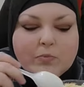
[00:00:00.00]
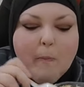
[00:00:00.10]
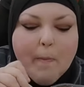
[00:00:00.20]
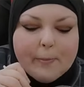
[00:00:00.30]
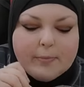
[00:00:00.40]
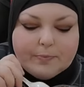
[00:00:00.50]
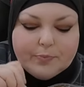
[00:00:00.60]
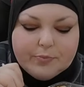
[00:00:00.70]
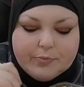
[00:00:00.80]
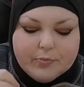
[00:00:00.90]
No.
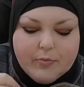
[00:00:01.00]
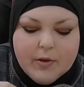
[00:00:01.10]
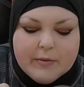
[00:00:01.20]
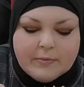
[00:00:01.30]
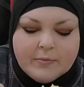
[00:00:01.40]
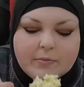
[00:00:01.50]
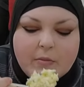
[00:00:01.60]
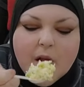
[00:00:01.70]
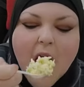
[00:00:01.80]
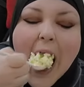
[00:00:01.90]

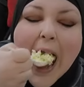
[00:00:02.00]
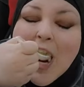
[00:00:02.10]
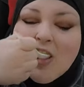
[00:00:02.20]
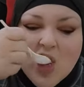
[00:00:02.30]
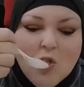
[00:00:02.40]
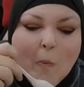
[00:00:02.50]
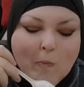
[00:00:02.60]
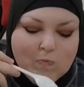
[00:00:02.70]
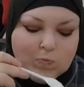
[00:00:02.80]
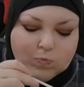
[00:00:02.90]
It's just, oh, my
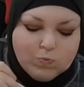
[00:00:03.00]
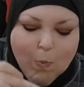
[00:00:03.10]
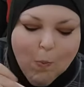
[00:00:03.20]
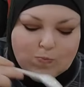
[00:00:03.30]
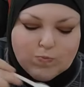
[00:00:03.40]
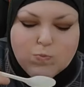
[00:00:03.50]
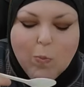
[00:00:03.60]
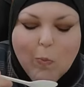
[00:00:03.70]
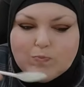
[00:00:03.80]
gosh. I mean,